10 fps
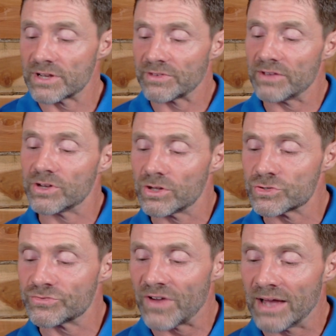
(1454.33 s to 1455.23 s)
I've given you
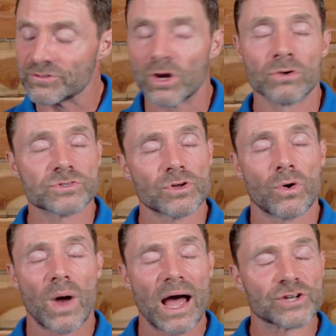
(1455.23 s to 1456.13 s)
those 5 don'ts.
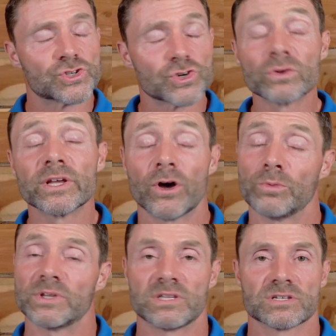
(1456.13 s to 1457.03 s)
So I truly
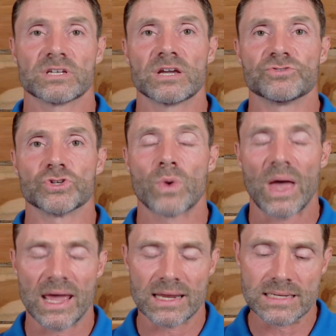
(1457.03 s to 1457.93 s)
hope that this gives you
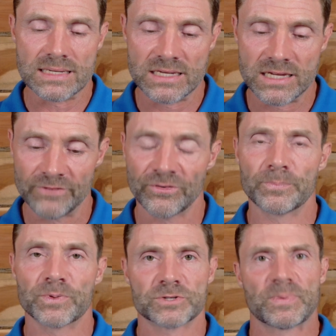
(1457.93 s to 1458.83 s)
a
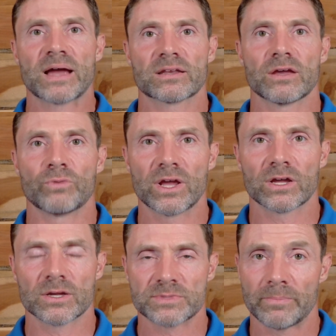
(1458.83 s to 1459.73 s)
different perspective when it
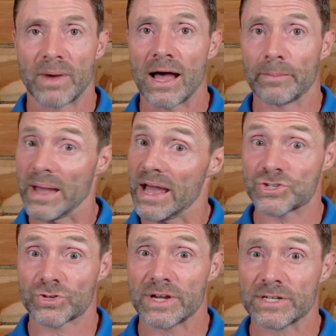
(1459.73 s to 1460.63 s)
comes to buying
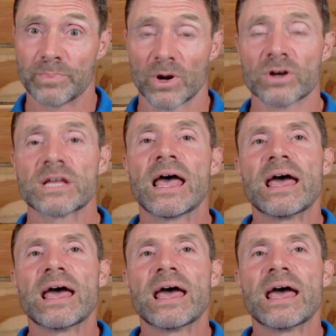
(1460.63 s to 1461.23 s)
pasture-raised birds.